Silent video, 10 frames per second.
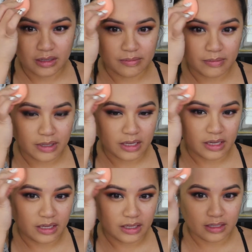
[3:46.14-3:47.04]

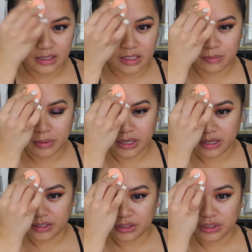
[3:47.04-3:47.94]
my
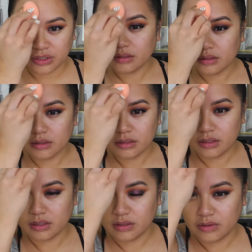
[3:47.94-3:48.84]
sponge
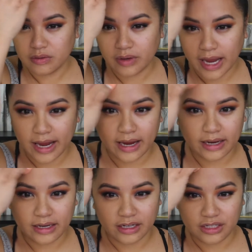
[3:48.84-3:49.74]
to
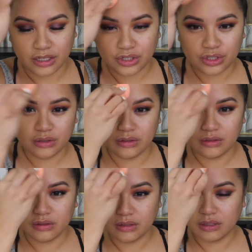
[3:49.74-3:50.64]
add
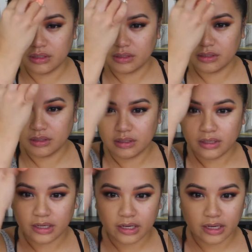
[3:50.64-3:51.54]
additional
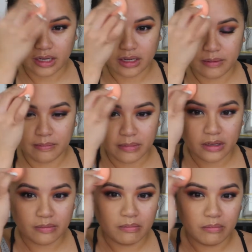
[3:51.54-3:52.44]
um,
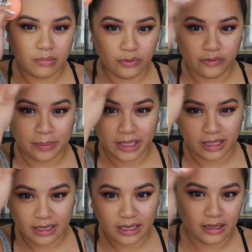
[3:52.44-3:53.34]

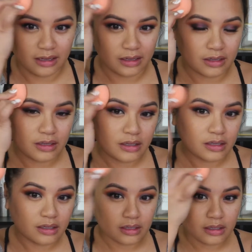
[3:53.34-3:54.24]
movability.
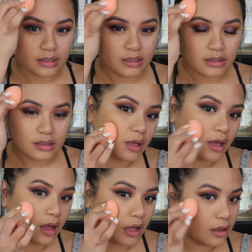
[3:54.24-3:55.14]

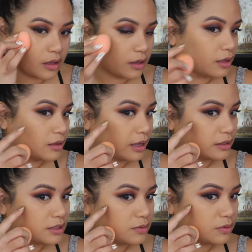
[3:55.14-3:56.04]
Yeah, look at,
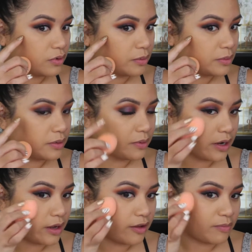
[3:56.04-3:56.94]
that's normally where
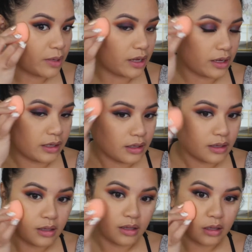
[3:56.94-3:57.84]
I have my
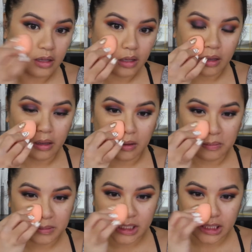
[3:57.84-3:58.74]

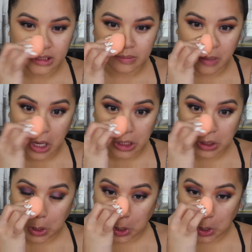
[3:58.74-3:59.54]
um, sunspot.